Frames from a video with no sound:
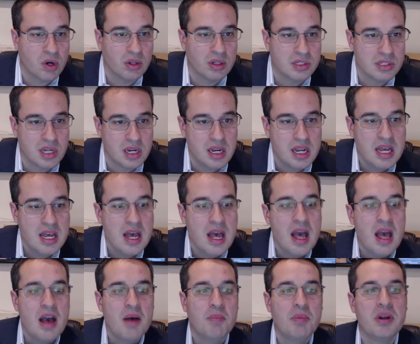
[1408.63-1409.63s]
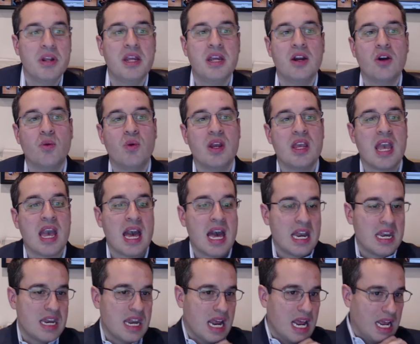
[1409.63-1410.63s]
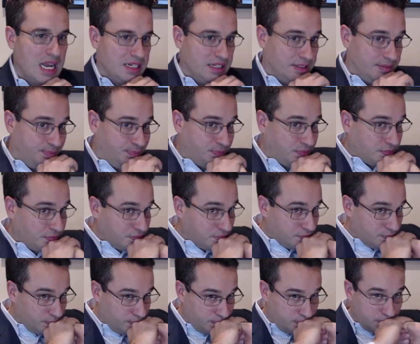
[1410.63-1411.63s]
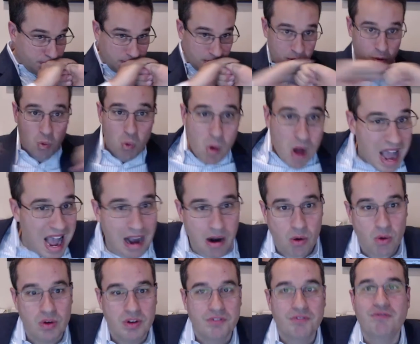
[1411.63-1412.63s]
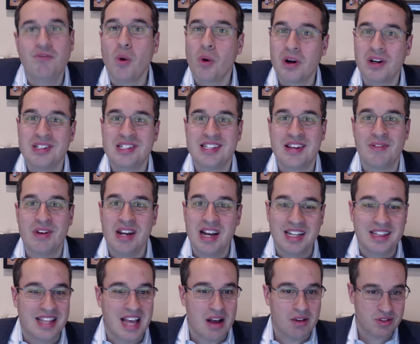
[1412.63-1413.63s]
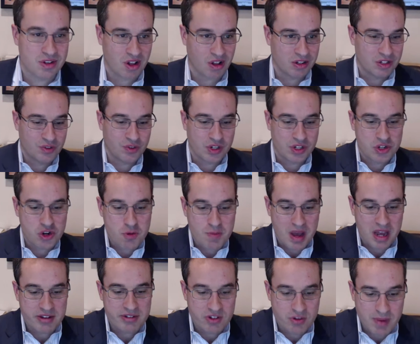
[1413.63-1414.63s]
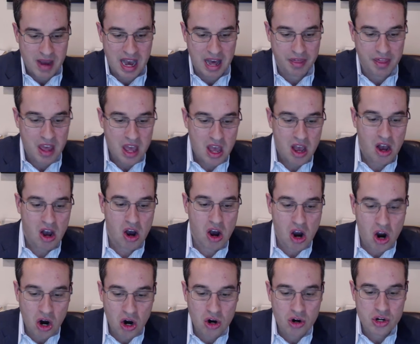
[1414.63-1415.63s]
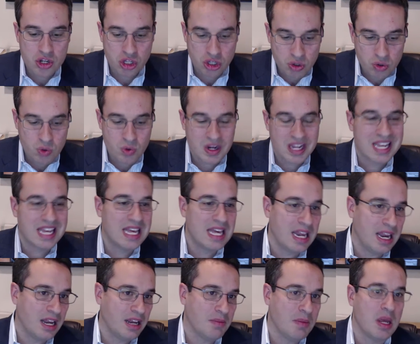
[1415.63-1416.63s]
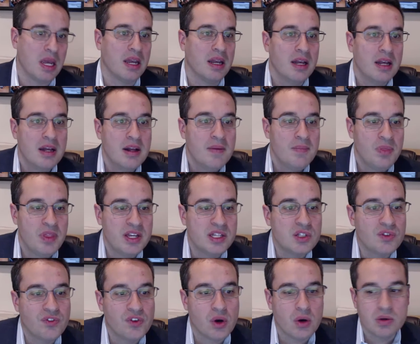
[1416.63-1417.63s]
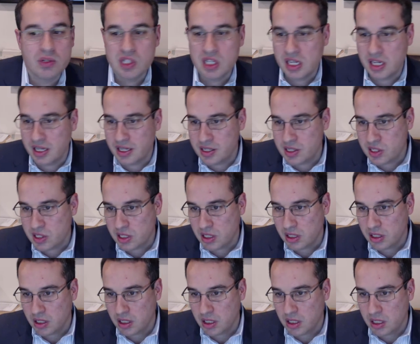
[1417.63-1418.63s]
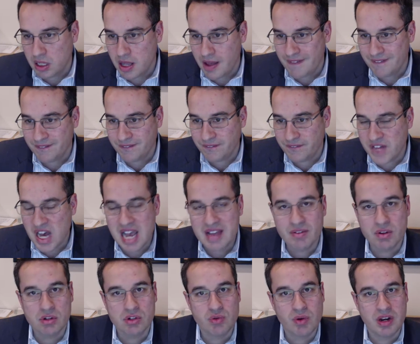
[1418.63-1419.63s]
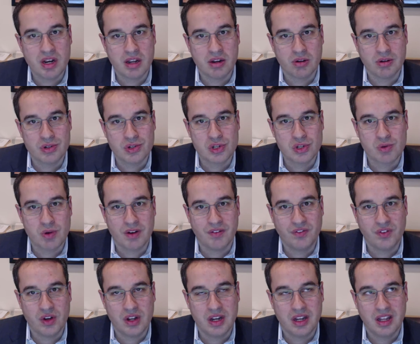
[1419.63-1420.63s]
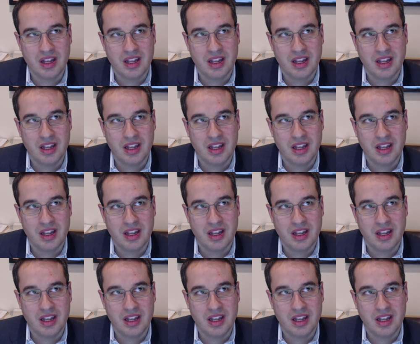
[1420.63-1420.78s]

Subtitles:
Burlington. But here we get, wow, $479,000 for a 2-bed, 2-bath. Are you kidding me? This, folks, is $529 a square foot.